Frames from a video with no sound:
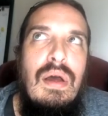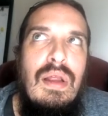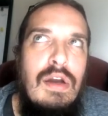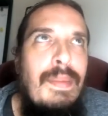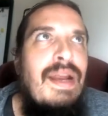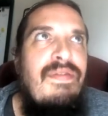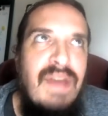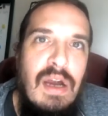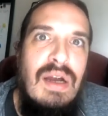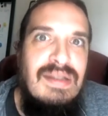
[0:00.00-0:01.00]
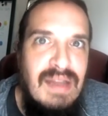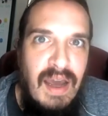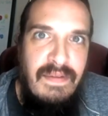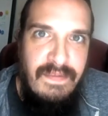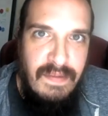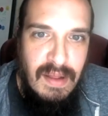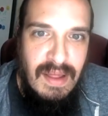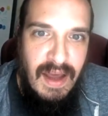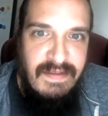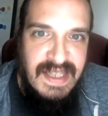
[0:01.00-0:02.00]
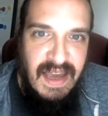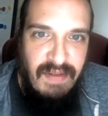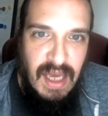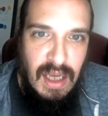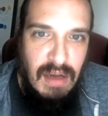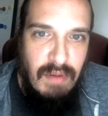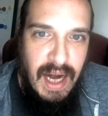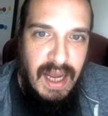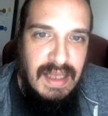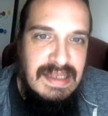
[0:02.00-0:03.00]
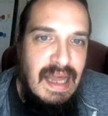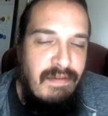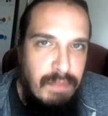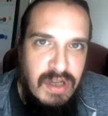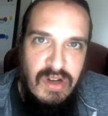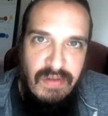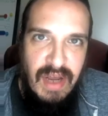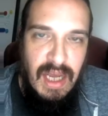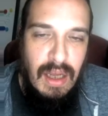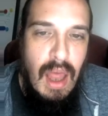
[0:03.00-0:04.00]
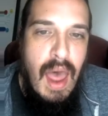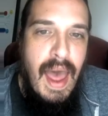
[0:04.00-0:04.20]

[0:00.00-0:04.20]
a little bit of fear is life saving, right? It's life preserving.